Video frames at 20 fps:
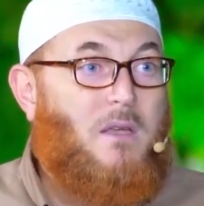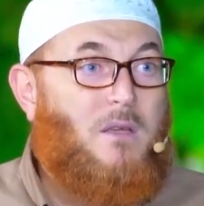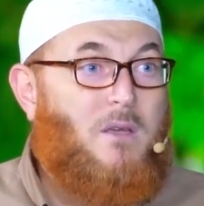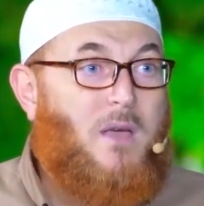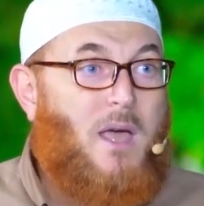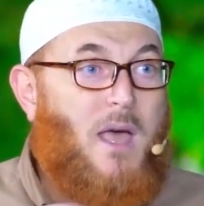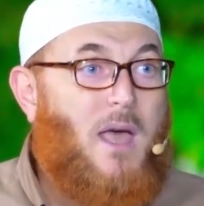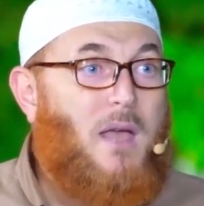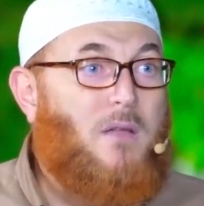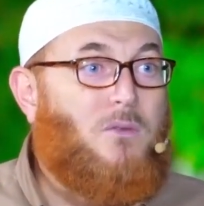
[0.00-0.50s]

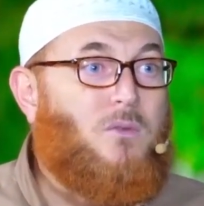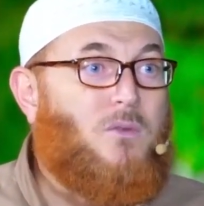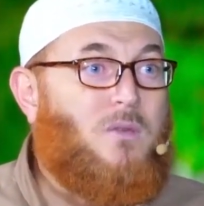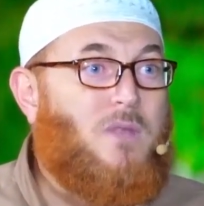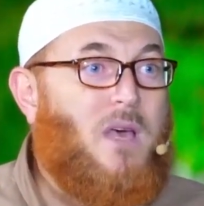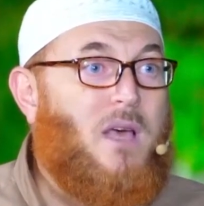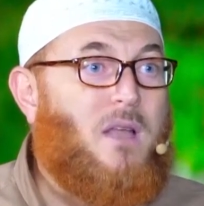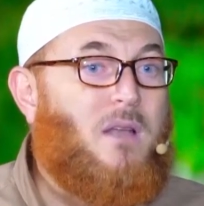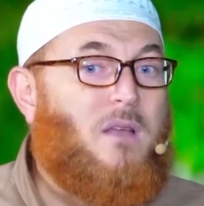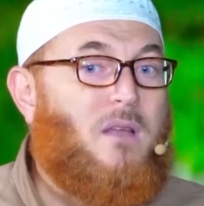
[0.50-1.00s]
You add
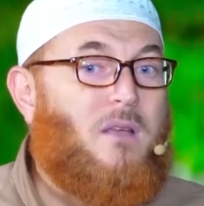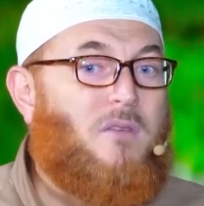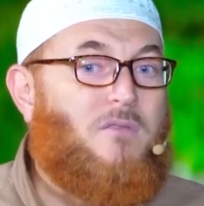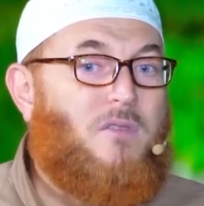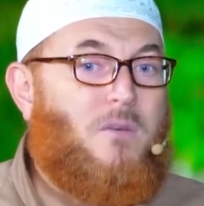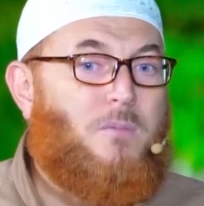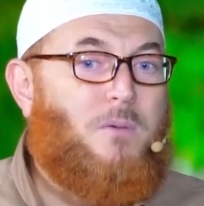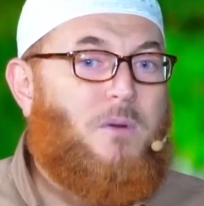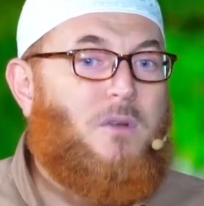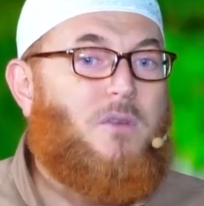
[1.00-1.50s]
to that
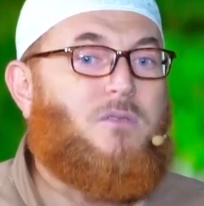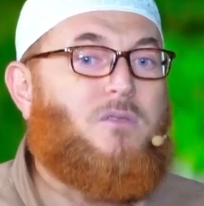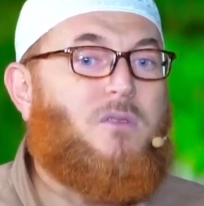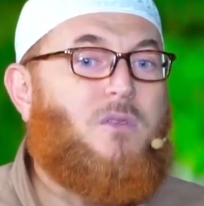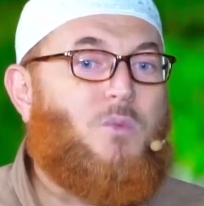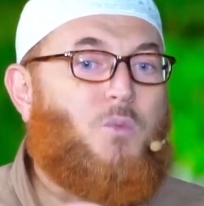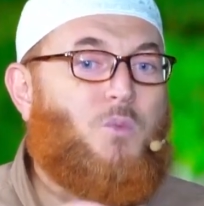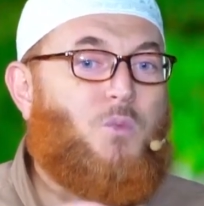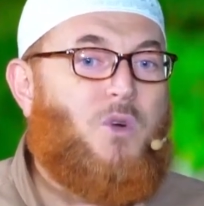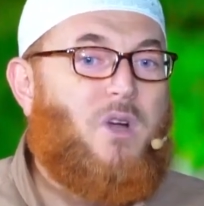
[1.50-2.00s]
if the
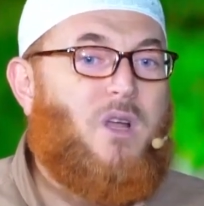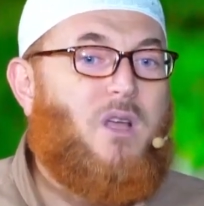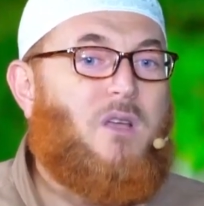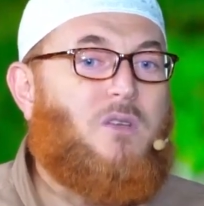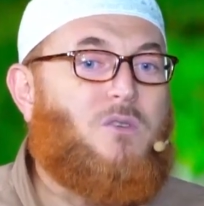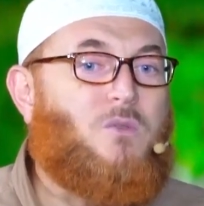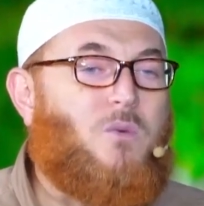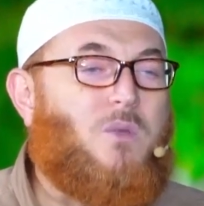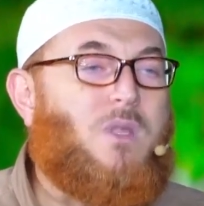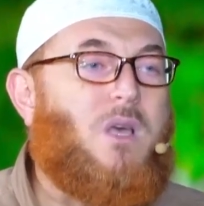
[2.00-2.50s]
person
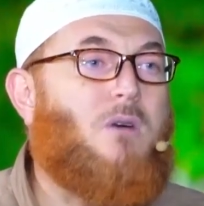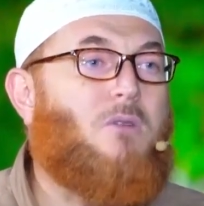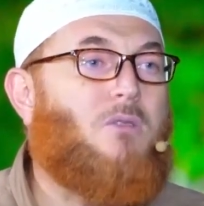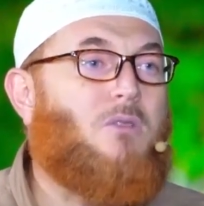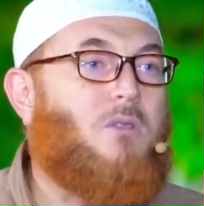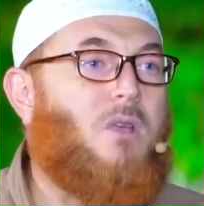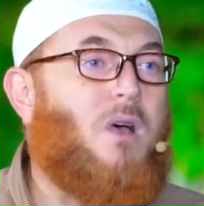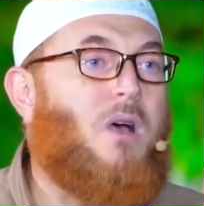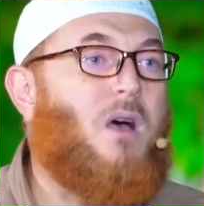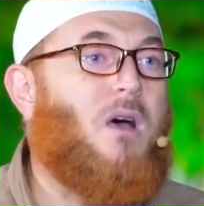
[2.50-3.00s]
prays
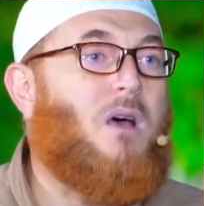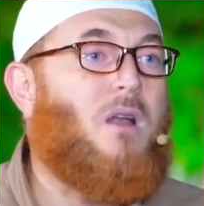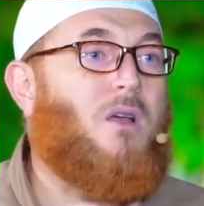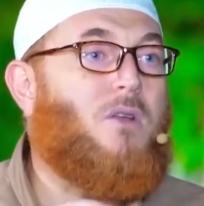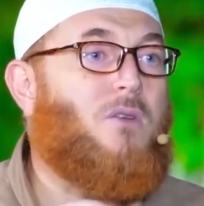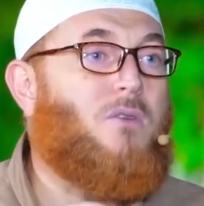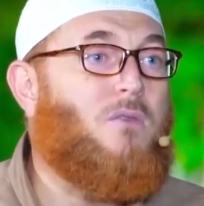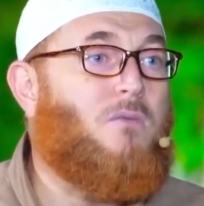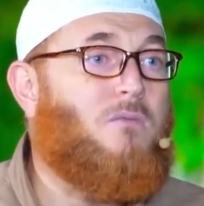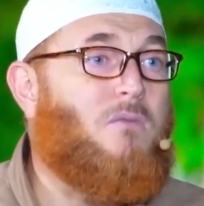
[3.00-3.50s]
without
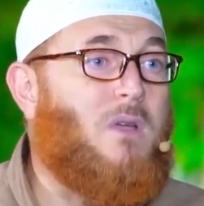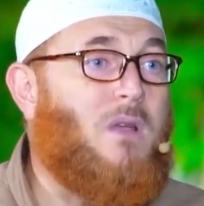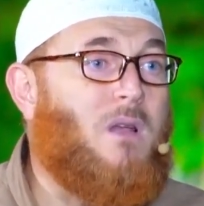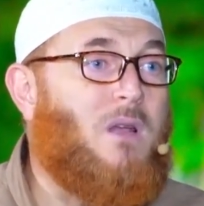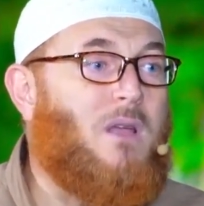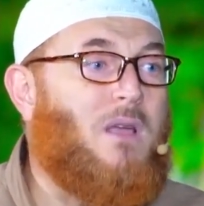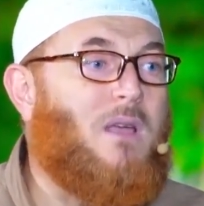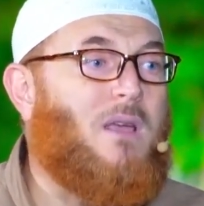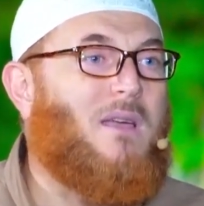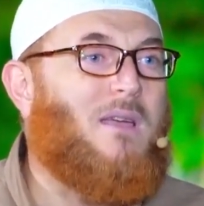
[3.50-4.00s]
tahara
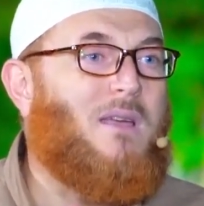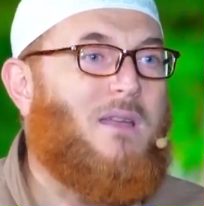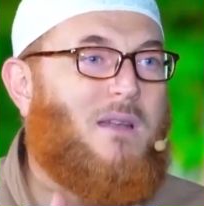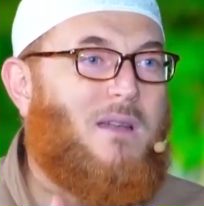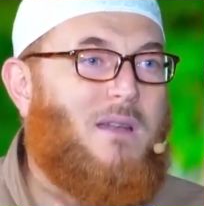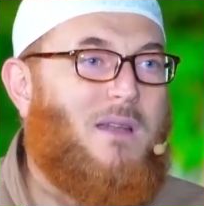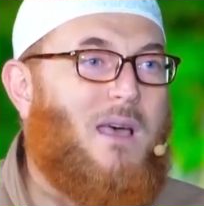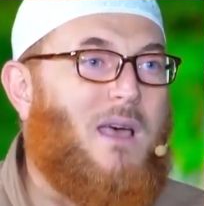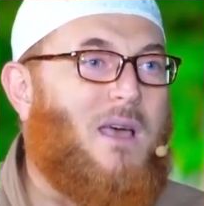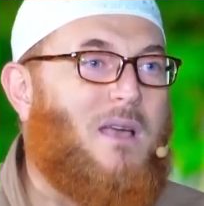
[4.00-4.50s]
knowingly,
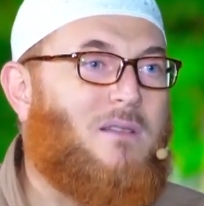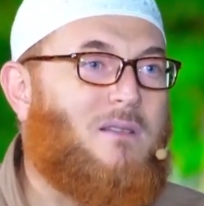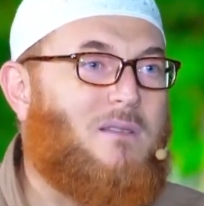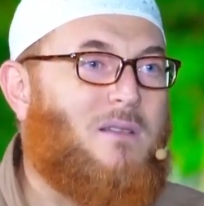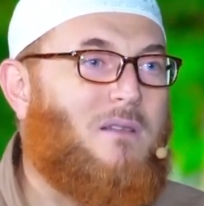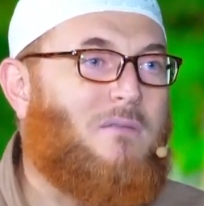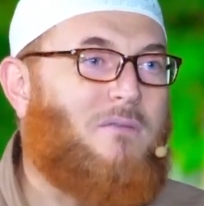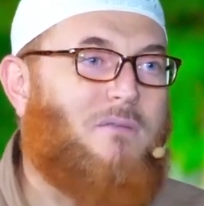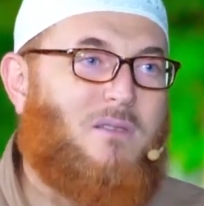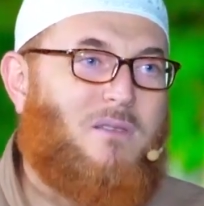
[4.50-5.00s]
that
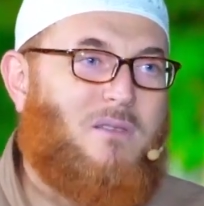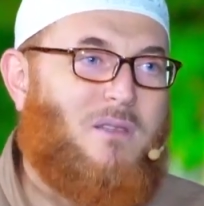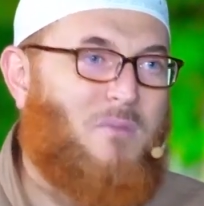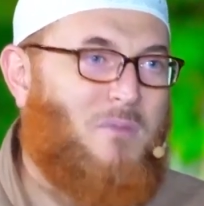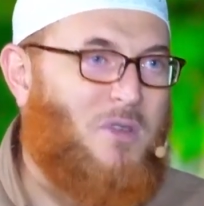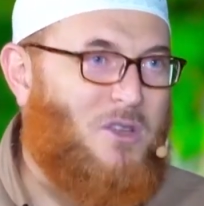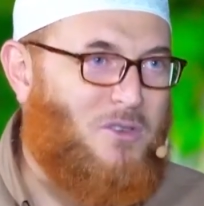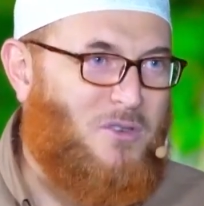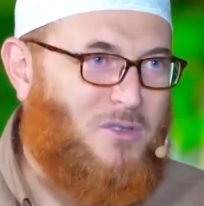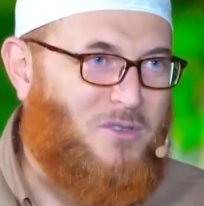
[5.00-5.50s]
itself is a
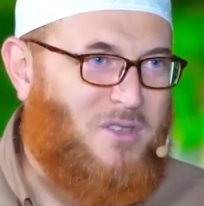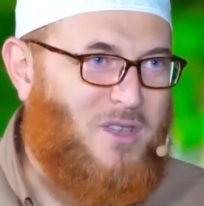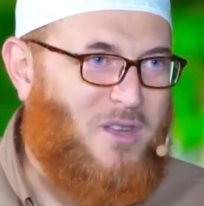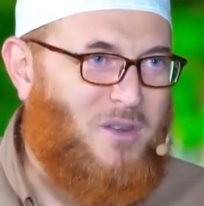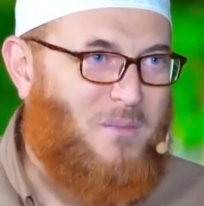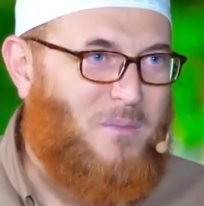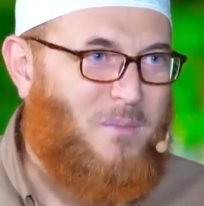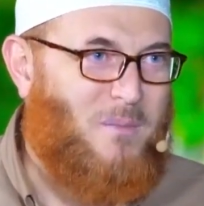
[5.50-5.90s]
major sin.